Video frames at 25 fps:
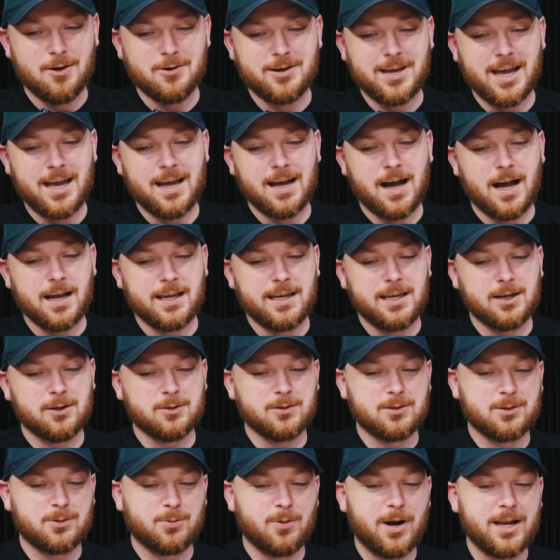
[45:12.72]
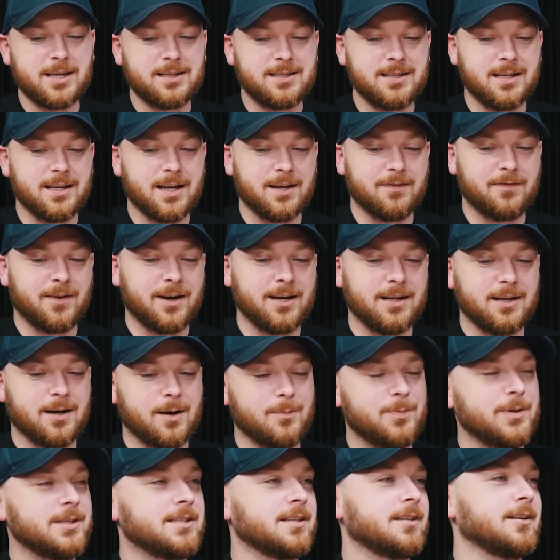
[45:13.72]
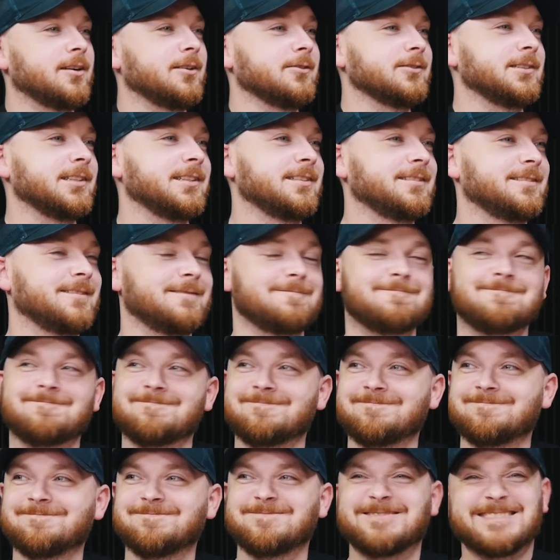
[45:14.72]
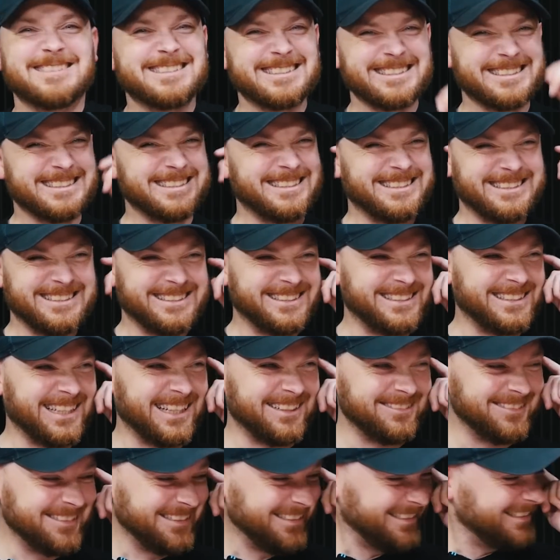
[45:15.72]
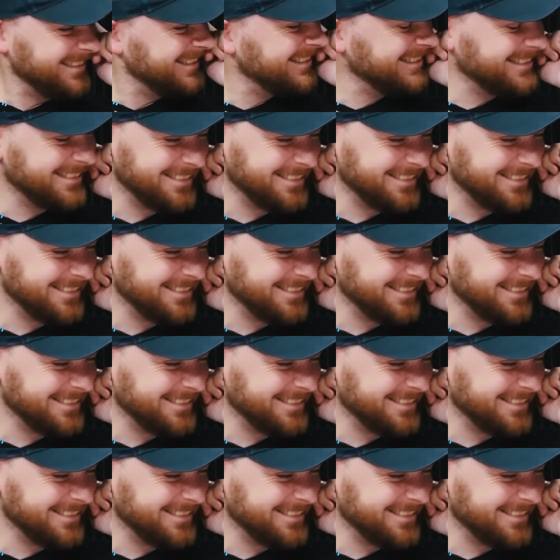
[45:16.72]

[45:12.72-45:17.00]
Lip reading: Okay, I killed 20 and I finally got a piece of gold. Damn it.